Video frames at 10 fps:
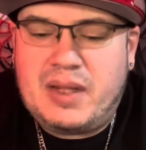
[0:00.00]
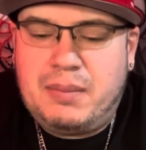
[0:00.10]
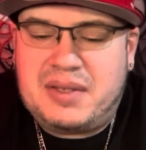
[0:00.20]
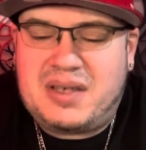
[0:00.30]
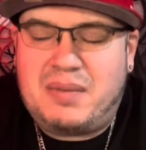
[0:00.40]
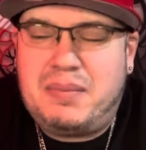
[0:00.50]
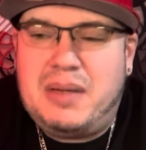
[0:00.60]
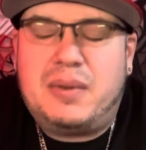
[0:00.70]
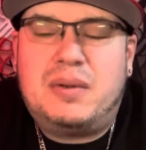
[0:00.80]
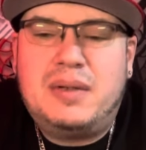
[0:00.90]
But some
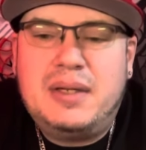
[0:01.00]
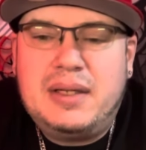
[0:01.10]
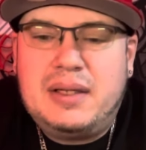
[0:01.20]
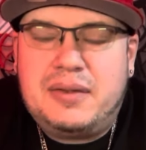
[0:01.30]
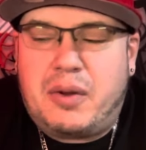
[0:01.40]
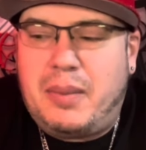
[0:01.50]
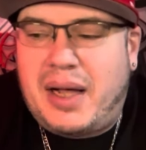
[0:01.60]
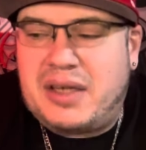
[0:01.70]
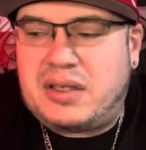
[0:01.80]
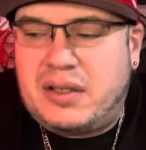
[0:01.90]
people, their
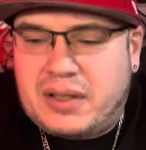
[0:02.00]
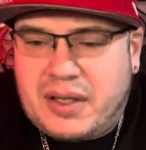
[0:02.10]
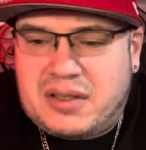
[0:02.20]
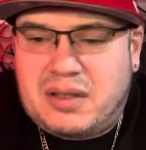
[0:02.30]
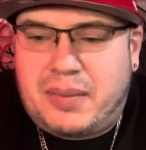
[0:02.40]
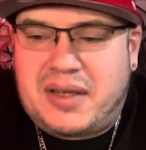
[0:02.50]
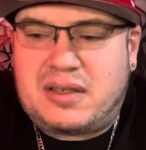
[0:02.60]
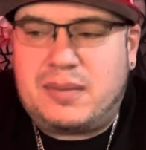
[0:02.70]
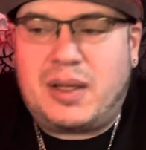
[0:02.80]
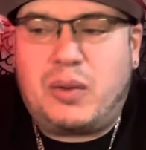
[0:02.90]
imagination gets the best
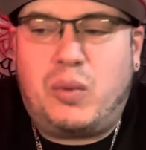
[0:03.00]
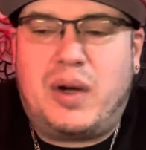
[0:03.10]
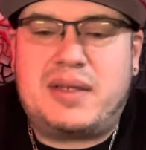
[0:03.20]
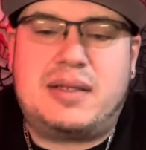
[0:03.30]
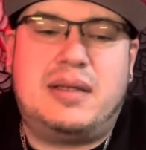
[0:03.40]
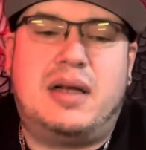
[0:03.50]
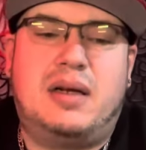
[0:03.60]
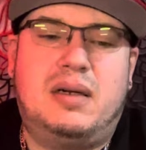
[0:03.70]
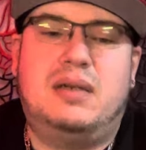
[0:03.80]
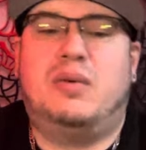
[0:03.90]
of them. Like, what's in
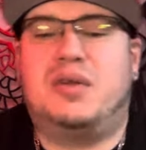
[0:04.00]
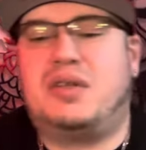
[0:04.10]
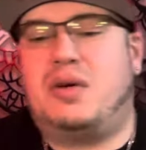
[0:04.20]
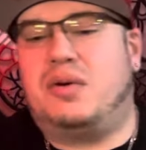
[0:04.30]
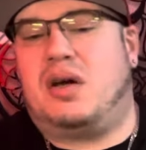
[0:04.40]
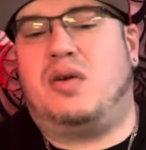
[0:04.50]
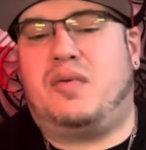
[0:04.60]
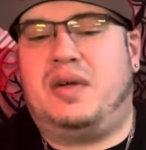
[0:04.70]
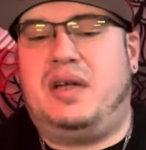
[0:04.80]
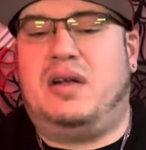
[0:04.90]
there? What's going on
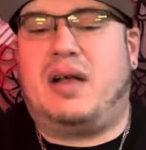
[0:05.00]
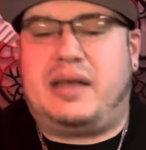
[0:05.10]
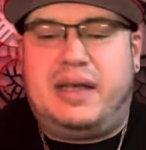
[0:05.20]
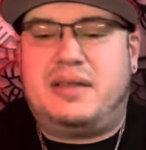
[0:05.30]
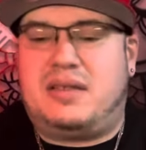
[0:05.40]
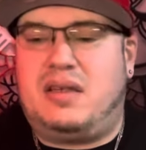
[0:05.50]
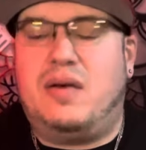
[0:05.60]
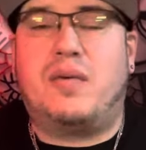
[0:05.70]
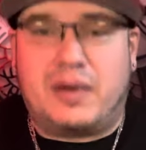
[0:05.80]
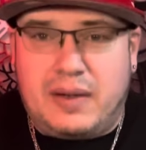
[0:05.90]
over here? I can't see
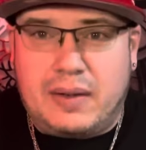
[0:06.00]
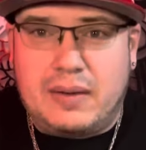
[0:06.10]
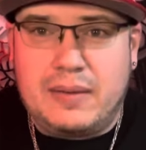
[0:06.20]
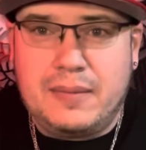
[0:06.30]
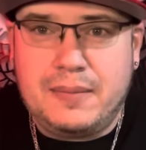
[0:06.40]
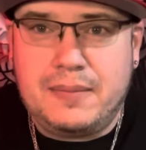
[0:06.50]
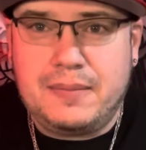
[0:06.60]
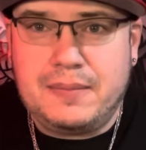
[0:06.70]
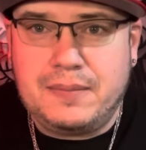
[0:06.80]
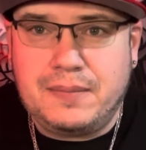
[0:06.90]
over here.
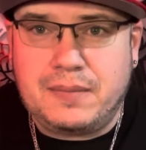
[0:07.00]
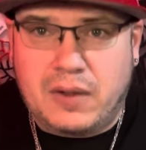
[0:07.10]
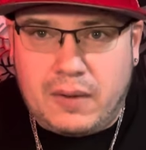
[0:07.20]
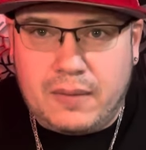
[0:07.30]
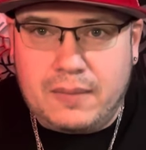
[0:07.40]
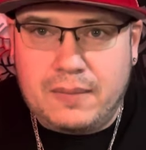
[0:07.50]
You know?